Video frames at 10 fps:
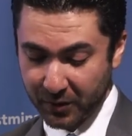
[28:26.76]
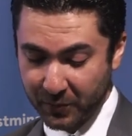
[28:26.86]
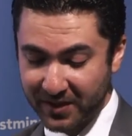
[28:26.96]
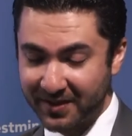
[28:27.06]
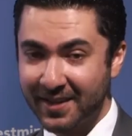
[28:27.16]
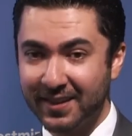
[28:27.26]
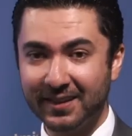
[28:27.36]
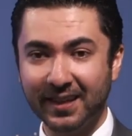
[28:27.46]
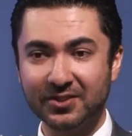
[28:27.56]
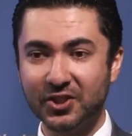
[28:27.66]

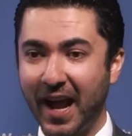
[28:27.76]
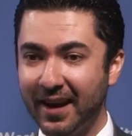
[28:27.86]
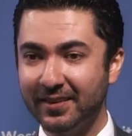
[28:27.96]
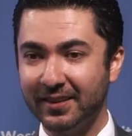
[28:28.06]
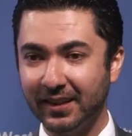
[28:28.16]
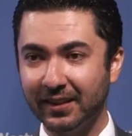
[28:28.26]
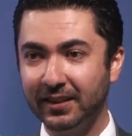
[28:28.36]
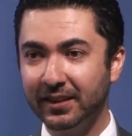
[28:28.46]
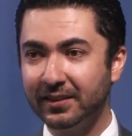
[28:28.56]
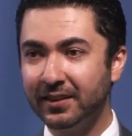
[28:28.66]
presented as
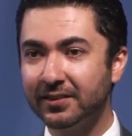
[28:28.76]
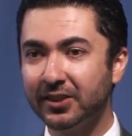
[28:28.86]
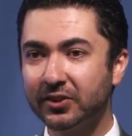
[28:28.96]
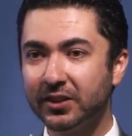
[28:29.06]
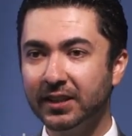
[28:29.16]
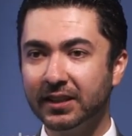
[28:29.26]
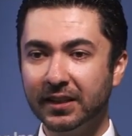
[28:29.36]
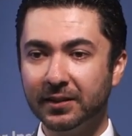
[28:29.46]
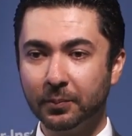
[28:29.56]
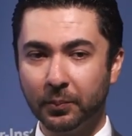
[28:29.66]
charity, these are
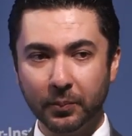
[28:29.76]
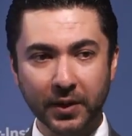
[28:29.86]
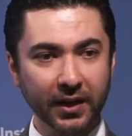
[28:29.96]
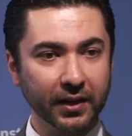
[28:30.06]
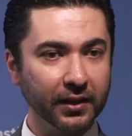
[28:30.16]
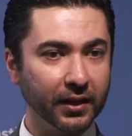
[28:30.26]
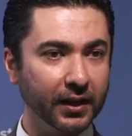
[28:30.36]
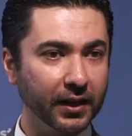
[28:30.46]
really big